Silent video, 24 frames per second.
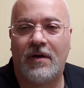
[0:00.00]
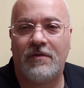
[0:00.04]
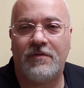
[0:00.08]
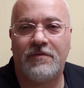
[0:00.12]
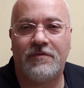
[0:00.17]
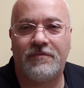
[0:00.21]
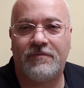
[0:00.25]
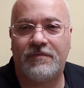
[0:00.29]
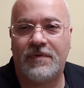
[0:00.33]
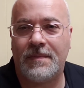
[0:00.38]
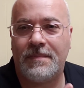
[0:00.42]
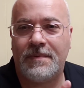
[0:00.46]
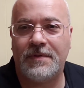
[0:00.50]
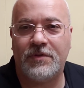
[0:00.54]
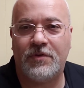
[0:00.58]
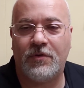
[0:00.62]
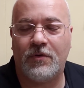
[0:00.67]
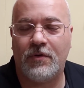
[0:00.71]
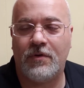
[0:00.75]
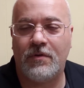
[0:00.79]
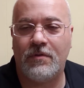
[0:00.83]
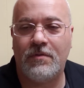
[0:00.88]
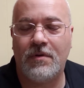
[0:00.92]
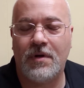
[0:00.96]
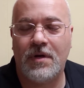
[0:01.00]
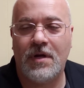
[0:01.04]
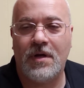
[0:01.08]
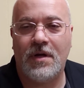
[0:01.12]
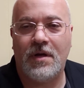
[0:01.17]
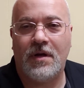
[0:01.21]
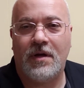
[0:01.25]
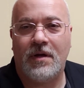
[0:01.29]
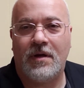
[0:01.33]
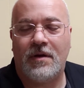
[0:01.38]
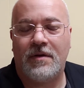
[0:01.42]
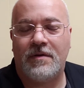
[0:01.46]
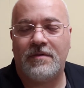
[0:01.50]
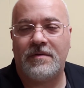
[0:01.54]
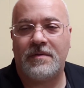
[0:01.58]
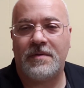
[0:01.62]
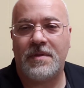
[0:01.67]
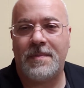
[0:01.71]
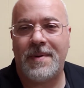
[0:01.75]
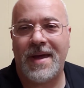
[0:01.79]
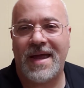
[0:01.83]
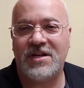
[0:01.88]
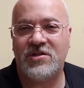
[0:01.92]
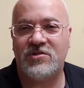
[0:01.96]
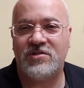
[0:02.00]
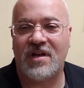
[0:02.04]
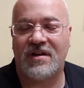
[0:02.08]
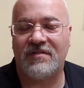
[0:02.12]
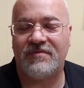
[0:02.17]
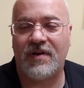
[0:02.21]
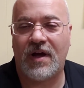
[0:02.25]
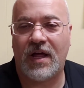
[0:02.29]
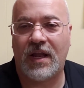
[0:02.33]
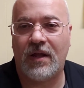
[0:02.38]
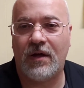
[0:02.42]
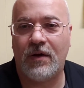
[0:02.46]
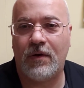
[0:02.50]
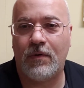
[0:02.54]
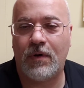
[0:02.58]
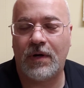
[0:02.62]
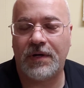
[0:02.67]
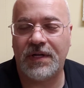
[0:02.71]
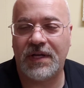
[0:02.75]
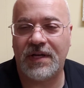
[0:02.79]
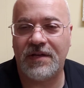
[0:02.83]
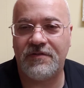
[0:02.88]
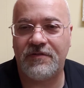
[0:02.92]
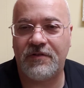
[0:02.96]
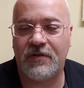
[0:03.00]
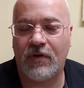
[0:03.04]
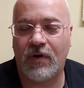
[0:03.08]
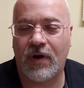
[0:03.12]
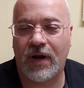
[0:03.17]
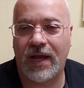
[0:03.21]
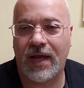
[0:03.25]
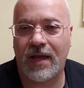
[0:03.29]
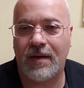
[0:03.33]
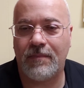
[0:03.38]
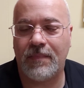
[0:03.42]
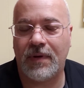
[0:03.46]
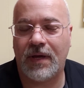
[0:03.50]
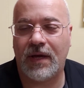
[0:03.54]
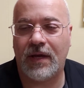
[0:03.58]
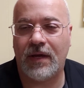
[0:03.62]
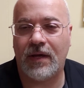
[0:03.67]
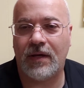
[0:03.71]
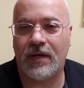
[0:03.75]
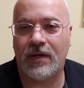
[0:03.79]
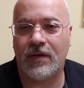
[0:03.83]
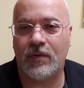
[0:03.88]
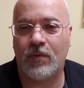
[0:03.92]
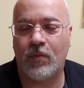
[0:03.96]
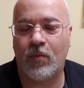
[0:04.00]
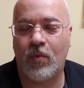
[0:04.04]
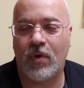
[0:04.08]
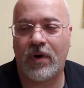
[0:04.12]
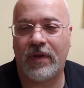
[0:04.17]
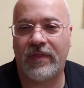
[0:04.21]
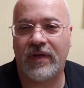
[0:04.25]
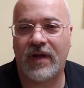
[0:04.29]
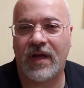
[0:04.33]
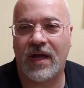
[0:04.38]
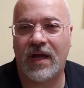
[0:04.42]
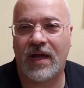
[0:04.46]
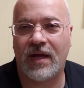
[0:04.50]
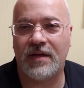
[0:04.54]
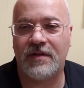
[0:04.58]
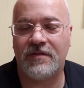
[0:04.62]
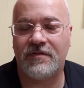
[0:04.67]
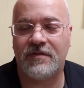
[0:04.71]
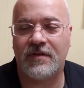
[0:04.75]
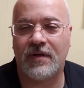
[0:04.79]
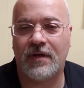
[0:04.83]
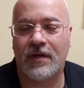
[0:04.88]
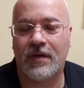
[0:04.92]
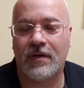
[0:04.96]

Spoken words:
was flipping through some of the pages I follow on Instagram, and one of the guys,